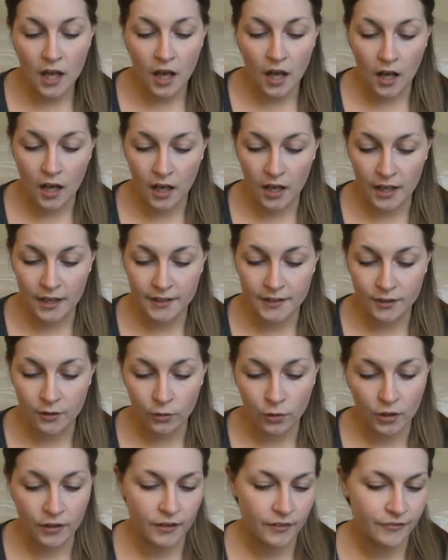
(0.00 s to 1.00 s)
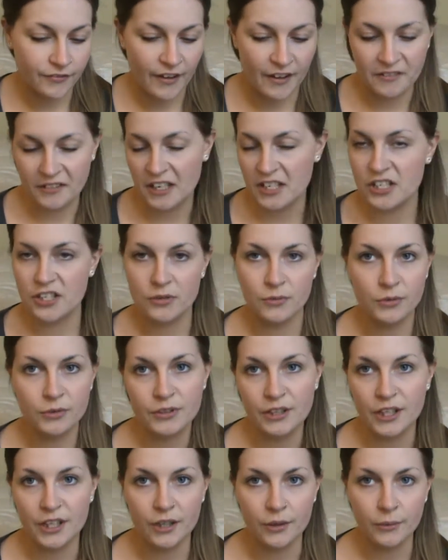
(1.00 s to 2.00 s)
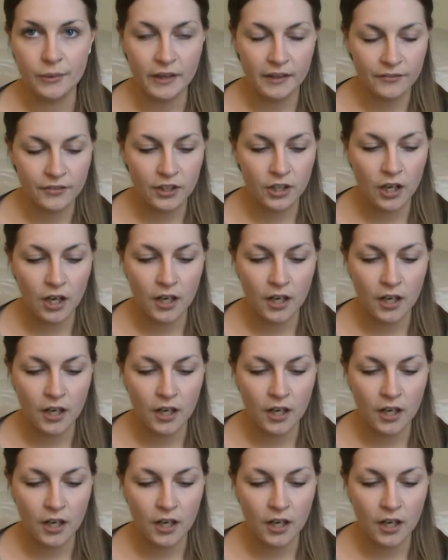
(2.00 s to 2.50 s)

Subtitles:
on, or foundation routine or whatever,